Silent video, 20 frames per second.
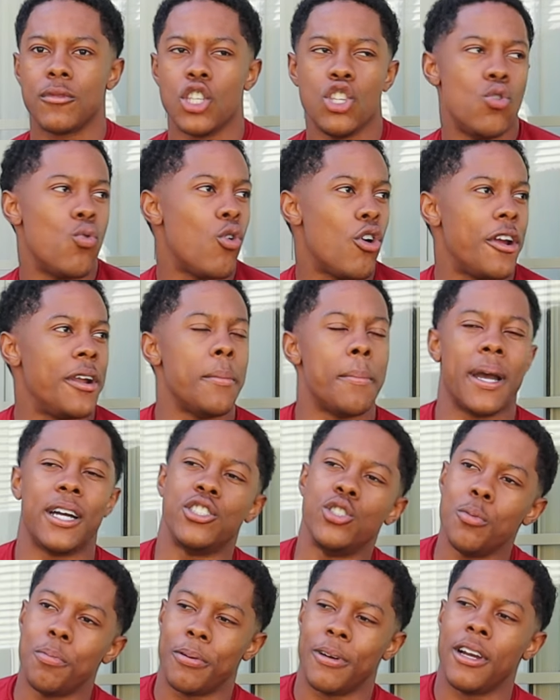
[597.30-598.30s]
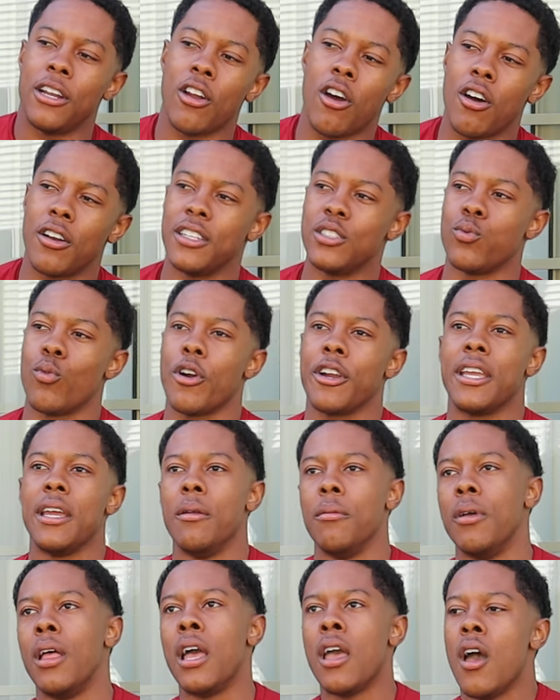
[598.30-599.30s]
You worried about you putting all this work
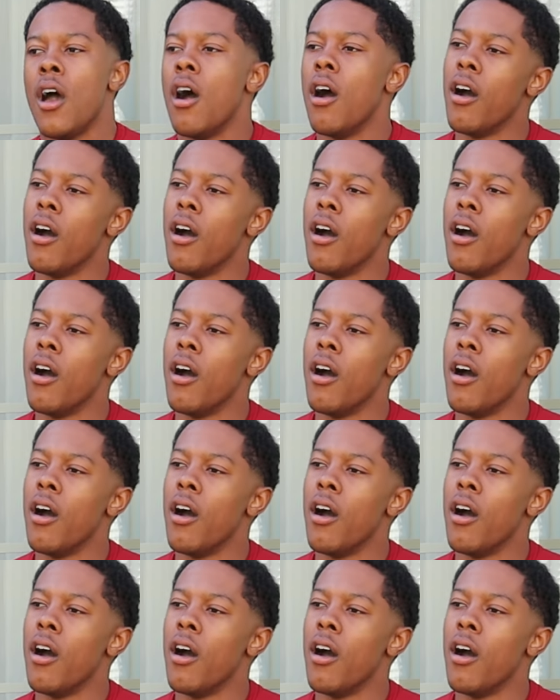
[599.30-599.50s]
in, like,